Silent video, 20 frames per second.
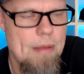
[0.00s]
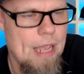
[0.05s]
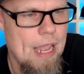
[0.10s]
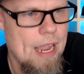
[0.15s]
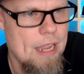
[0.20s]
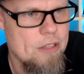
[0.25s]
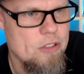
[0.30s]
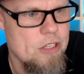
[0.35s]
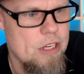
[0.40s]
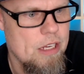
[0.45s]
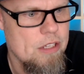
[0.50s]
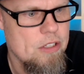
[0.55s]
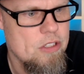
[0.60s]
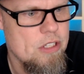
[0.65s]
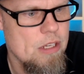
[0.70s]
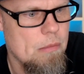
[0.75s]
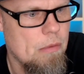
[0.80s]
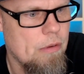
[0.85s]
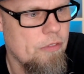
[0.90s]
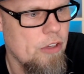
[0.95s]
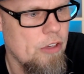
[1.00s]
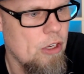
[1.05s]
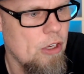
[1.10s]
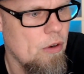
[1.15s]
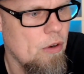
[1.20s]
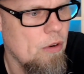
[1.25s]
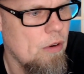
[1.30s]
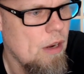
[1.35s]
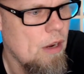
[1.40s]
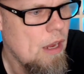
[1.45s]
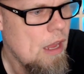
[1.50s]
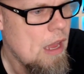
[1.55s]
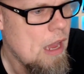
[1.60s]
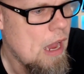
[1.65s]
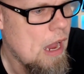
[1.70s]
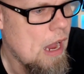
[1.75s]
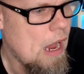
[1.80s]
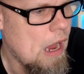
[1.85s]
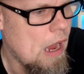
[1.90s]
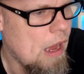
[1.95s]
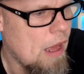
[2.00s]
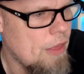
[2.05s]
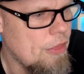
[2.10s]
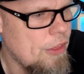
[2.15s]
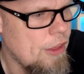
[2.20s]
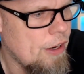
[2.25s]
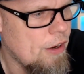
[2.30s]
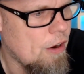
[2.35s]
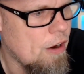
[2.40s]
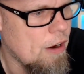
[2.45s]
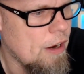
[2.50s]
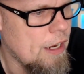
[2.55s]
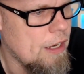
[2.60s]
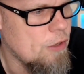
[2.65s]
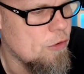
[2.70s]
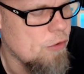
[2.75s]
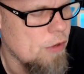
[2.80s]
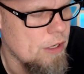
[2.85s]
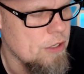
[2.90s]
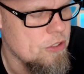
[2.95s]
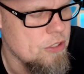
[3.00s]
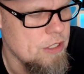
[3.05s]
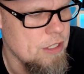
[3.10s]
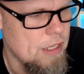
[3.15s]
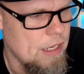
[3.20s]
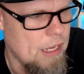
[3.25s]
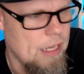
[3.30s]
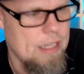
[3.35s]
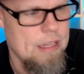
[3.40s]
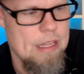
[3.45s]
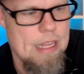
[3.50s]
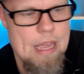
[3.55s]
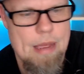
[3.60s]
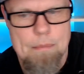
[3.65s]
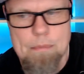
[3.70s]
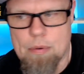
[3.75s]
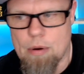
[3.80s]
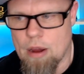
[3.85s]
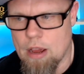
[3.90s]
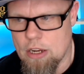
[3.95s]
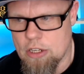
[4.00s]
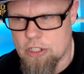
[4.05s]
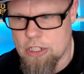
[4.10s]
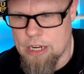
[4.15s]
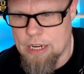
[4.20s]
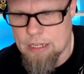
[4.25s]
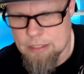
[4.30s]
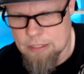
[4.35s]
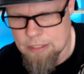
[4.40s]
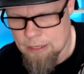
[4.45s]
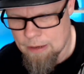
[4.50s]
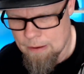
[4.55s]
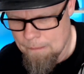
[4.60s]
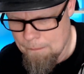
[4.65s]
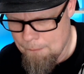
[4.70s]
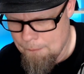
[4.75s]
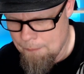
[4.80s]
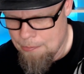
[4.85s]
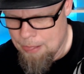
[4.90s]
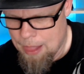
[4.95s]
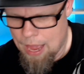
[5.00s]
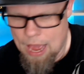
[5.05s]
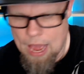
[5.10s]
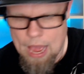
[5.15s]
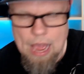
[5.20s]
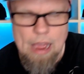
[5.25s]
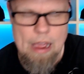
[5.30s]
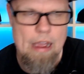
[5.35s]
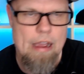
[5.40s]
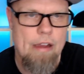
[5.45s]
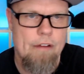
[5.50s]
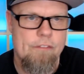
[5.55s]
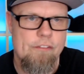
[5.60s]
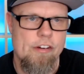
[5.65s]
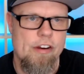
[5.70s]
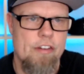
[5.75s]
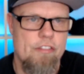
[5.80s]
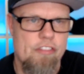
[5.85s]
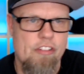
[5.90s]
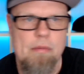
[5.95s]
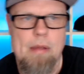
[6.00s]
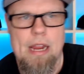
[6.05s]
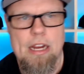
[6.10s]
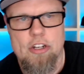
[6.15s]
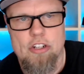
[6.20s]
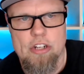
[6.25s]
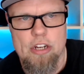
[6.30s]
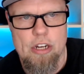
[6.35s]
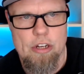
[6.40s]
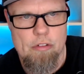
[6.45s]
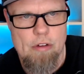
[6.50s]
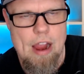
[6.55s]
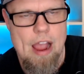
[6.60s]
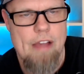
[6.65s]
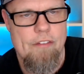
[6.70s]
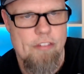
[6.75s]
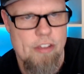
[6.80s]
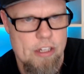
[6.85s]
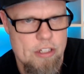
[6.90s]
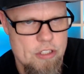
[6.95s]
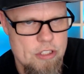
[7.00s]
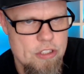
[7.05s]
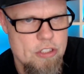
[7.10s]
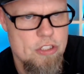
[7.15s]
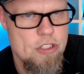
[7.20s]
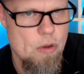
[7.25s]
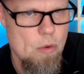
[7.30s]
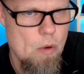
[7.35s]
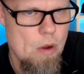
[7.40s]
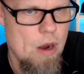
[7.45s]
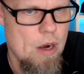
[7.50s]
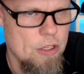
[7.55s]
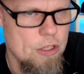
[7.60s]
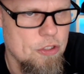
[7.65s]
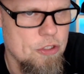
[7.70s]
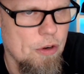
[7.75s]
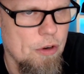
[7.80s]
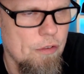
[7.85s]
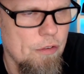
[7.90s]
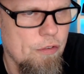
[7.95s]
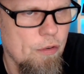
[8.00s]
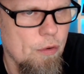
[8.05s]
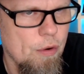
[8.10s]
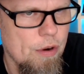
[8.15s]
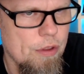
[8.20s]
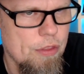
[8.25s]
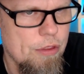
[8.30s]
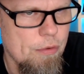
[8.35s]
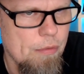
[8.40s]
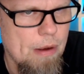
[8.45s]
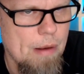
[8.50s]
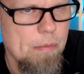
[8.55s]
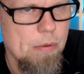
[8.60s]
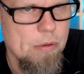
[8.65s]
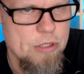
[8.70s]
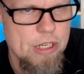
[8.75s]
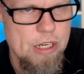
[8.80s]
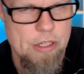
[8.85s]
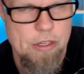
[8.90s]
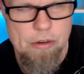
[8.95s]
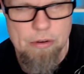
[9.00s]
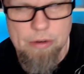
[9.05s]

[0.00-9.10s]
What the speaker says: asking some of you that are interested in that project for information, graphics, and so on and so forth to represent your